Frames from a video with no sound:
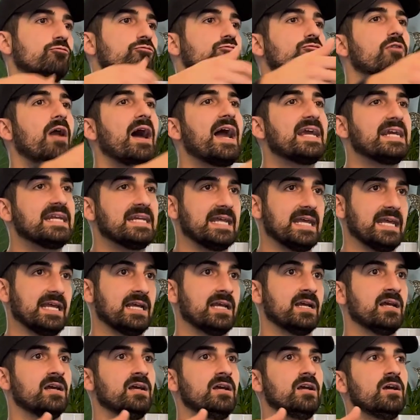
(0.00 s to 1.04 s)
writing,
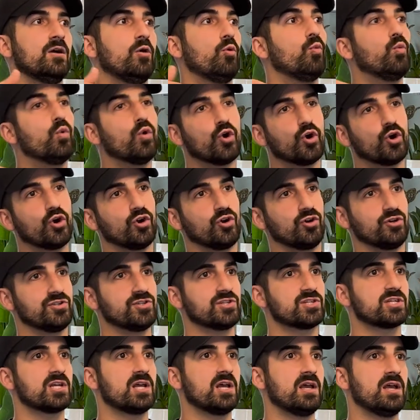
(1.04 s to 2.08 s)

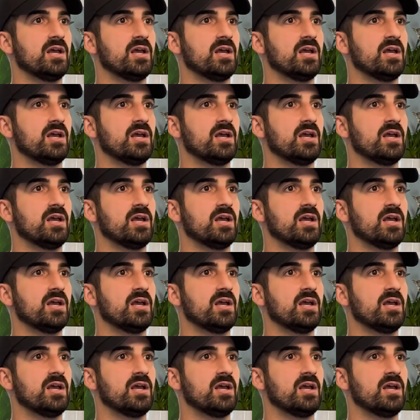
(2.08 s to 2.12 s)
words.